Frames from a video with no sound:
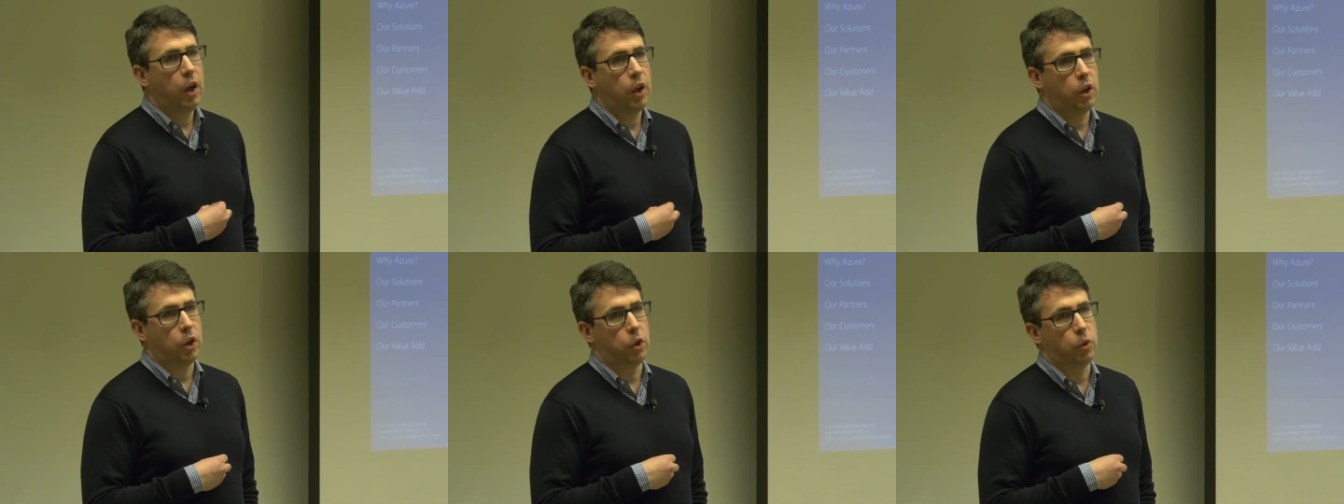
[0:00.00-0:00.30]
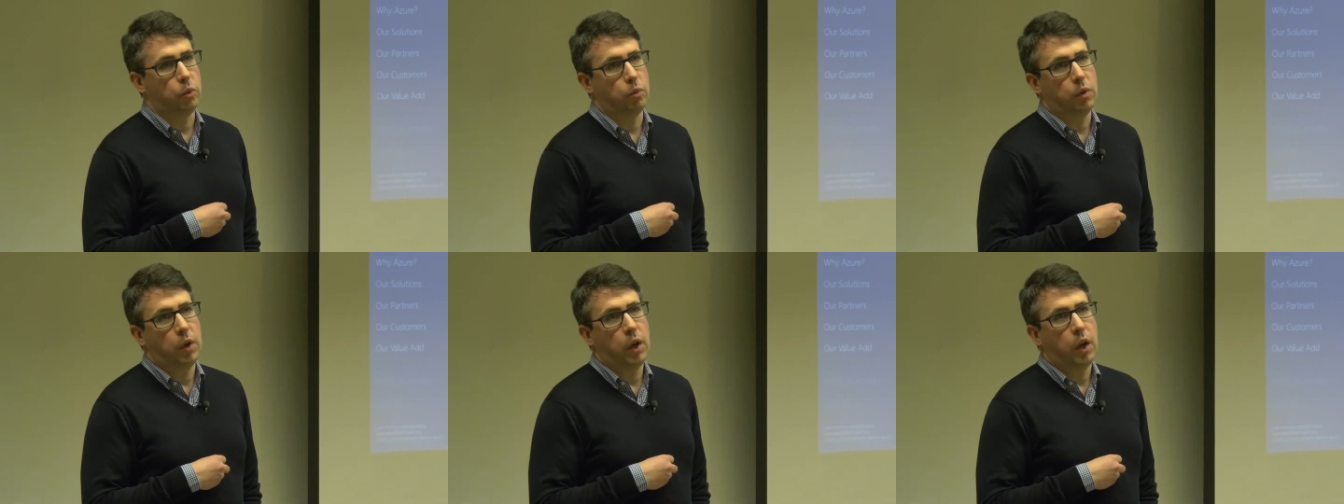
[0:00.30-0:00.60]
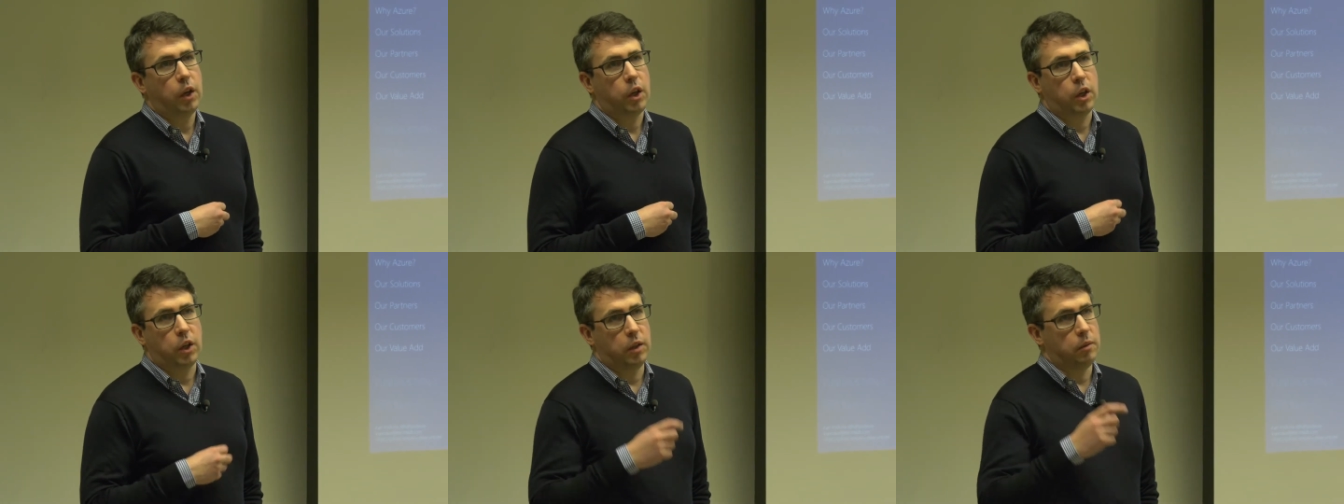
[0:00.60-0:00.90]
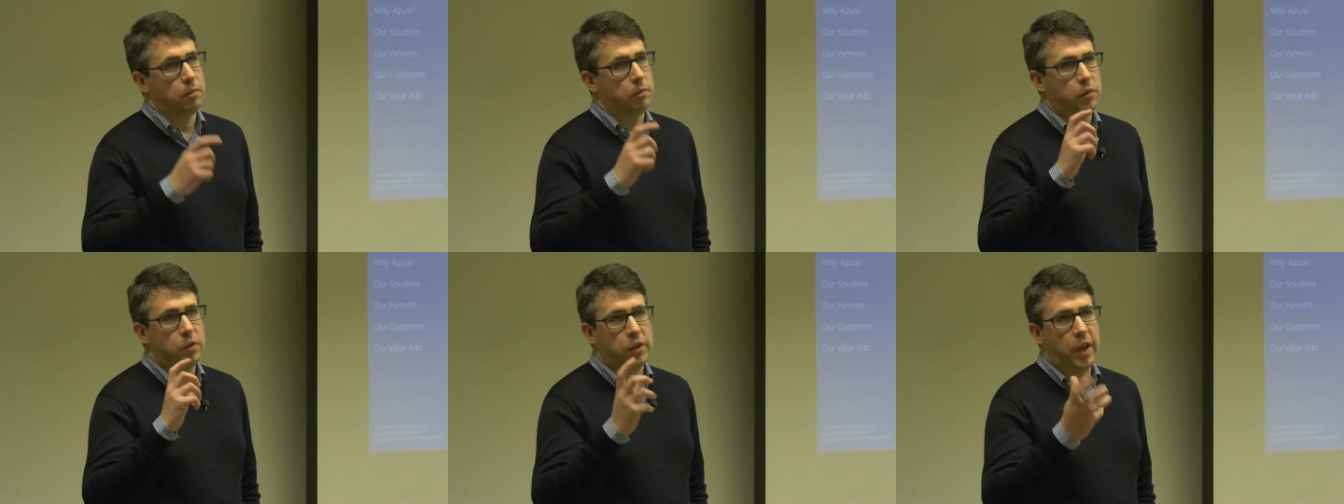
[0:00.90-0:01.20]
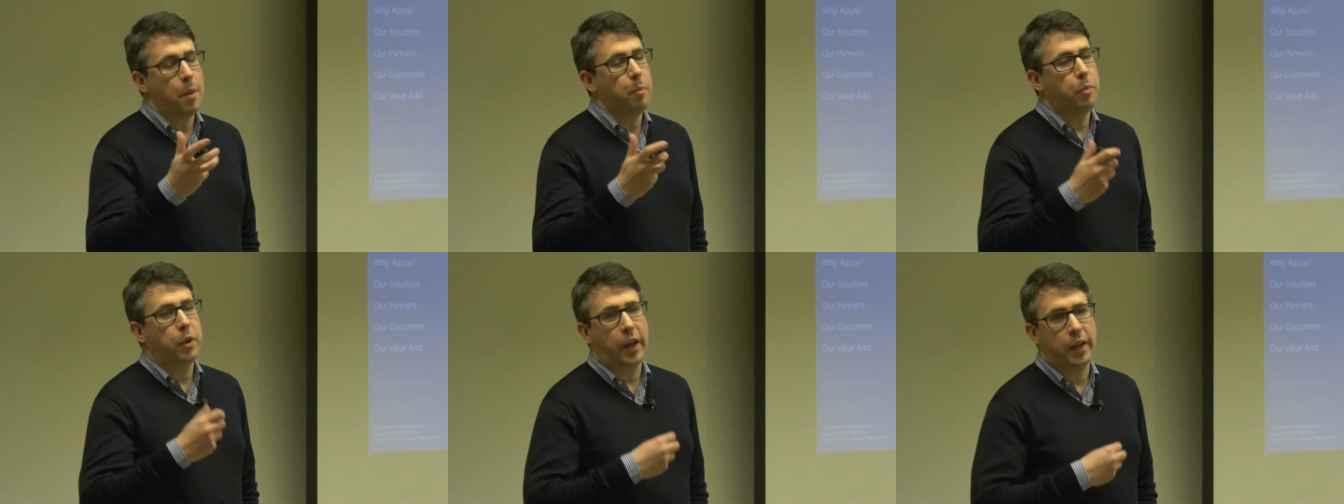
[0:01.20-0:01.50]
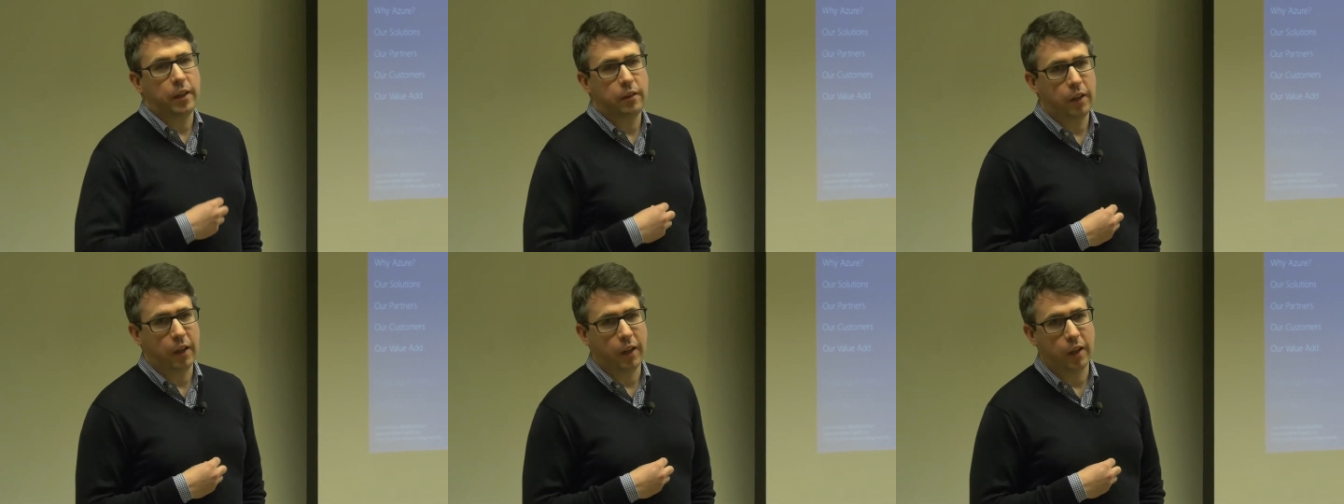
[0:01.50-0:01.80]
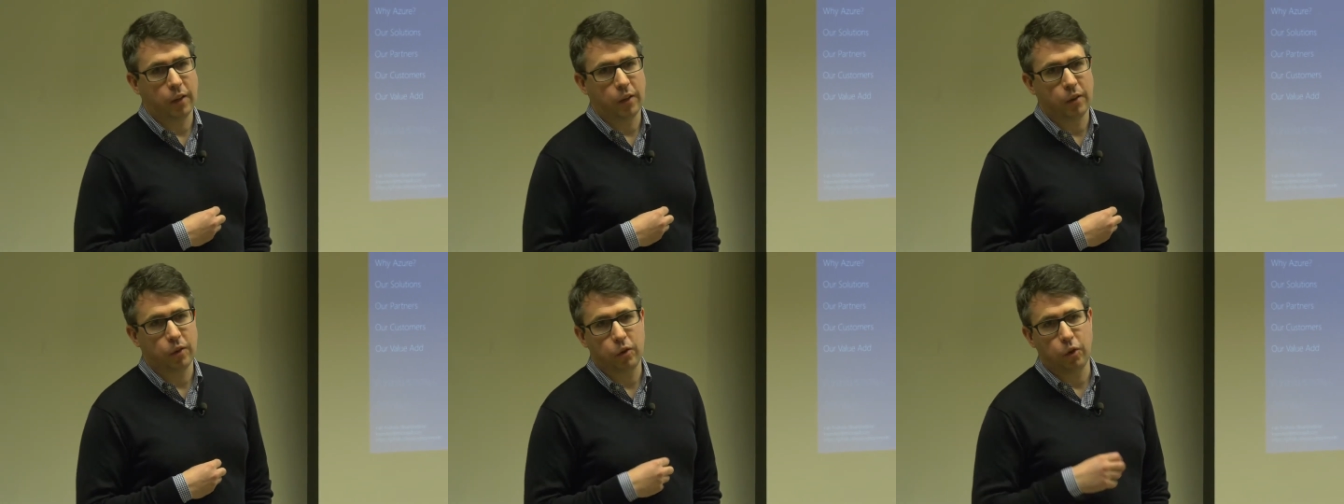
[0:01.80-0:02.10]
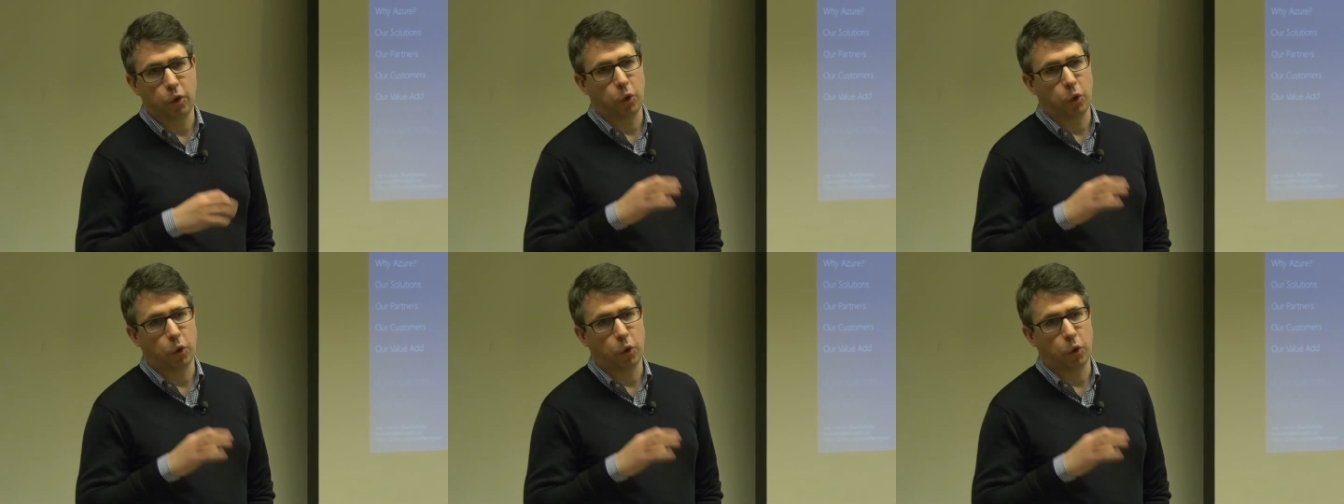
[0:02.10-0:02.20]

You can template things,